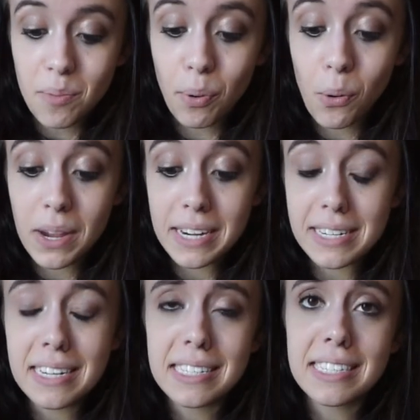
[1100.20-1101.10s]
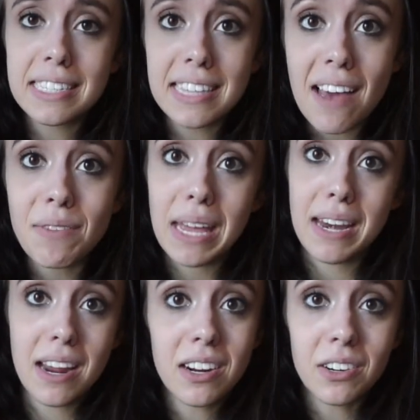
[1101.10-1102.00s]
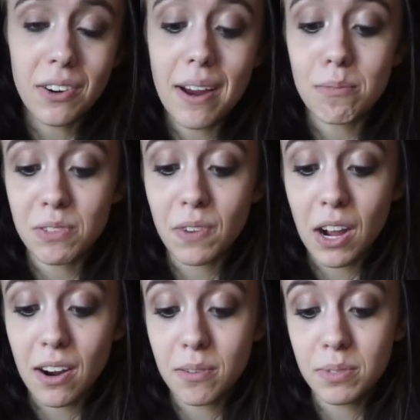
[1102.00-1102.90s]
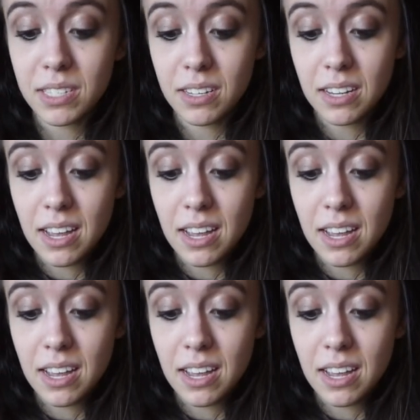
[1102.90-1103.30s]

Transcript: 0.7 grams of carbs,